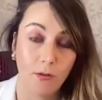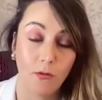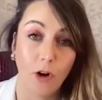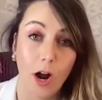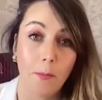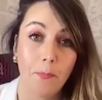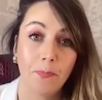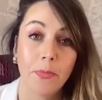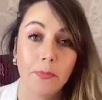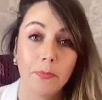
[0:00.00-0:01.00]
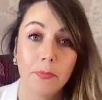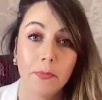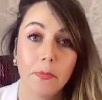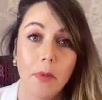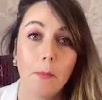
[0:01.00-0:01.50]
from
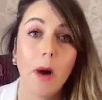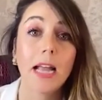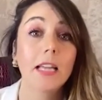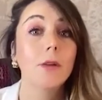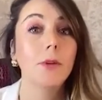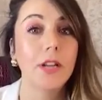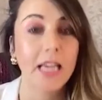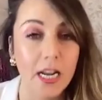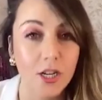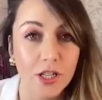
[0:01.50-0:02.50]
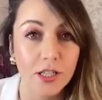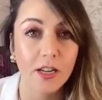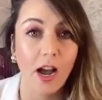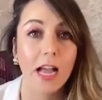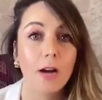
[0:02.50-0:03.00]
my communication
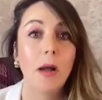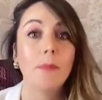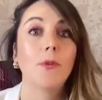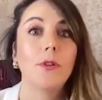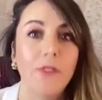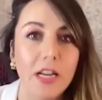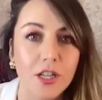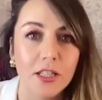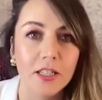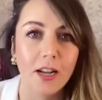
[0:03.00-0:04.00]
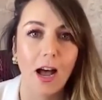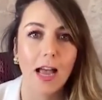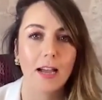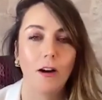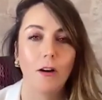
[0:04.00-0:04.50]
style, my motivation
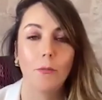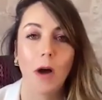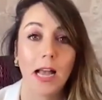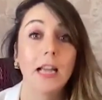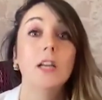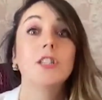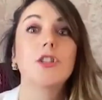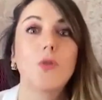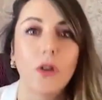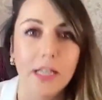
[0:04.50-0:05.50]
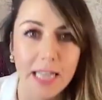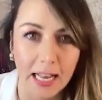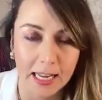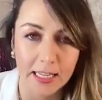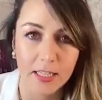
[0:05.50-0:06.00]
style, my
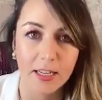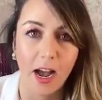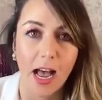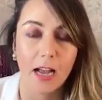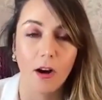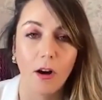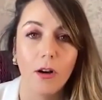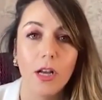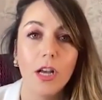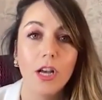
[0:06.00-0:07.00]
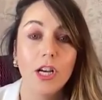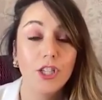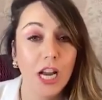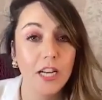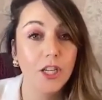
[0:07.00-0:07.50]
storytelling style,
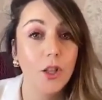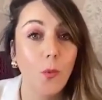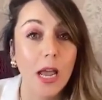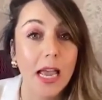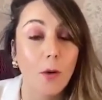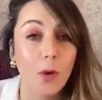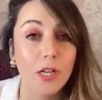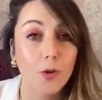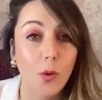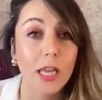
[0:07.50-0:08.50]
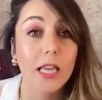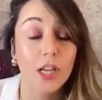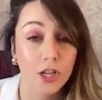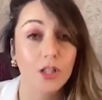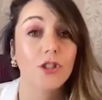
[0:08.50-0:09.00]
changing the way at which we
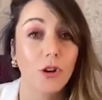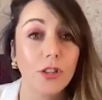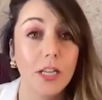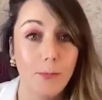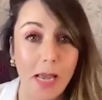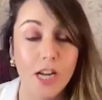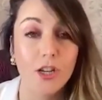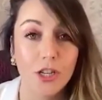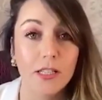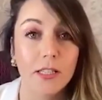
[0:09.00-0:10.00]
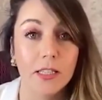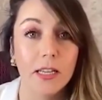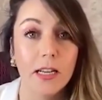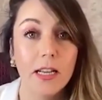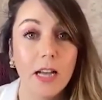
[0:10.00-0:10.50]
consulted patients,
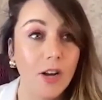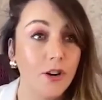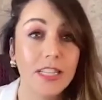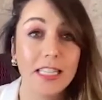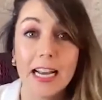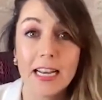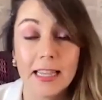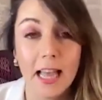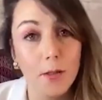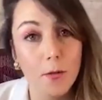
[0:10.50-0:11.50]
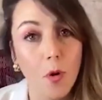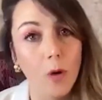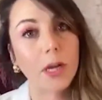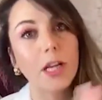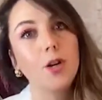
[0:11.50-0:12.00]
understanding that the
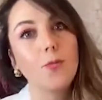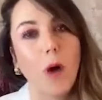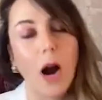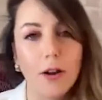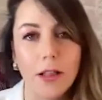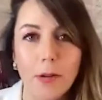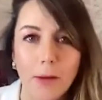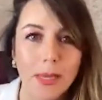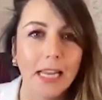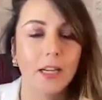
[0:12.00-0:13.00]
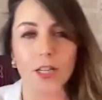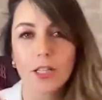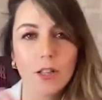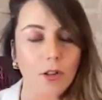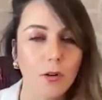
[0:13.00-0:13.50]
more we could do prior to them coming in,
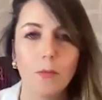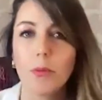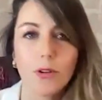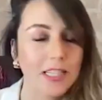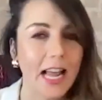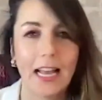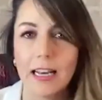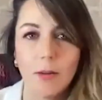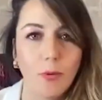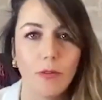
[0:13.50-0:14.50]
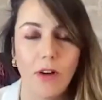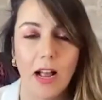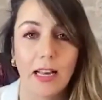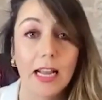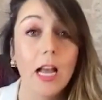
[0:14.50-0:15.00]
just the personality
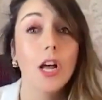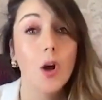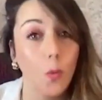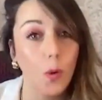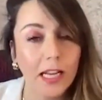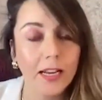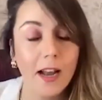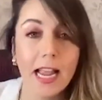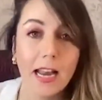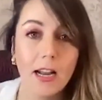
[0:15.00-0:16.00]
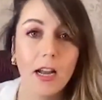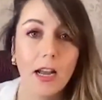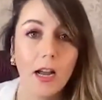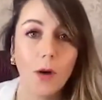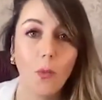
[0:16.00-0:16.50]
profiling. Willie and I had
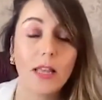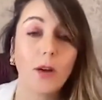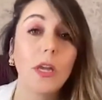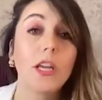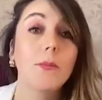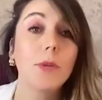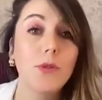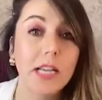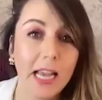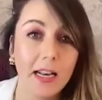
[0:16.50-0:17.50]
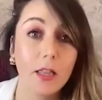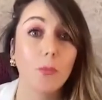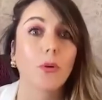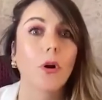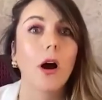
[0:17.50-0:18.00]
a way that we communicated the
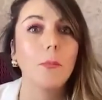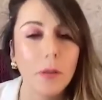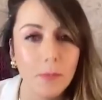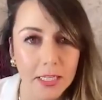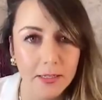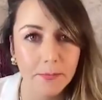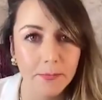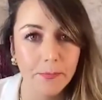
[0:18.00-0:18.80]
problems